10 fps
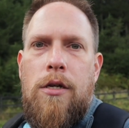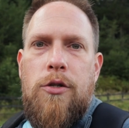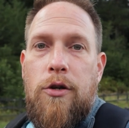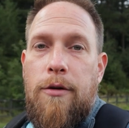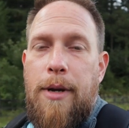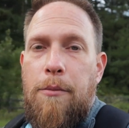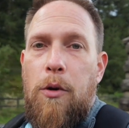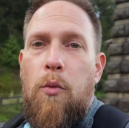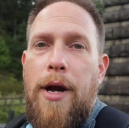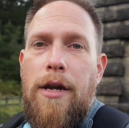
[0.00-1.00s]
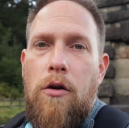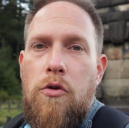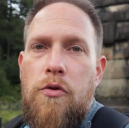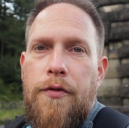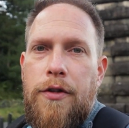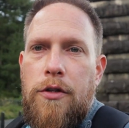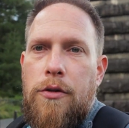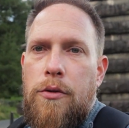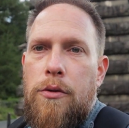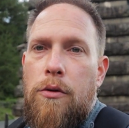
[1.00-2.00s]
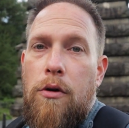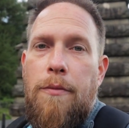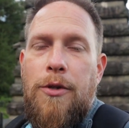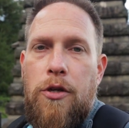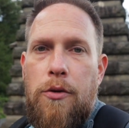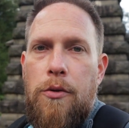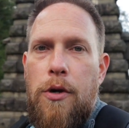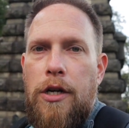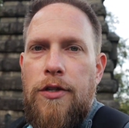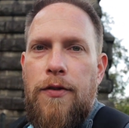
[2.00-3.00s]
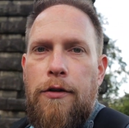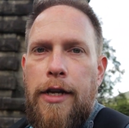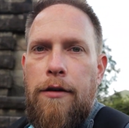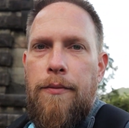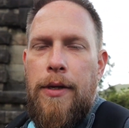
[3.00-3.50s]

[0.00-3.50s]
so I'm going to make my way up to Huddersfield now,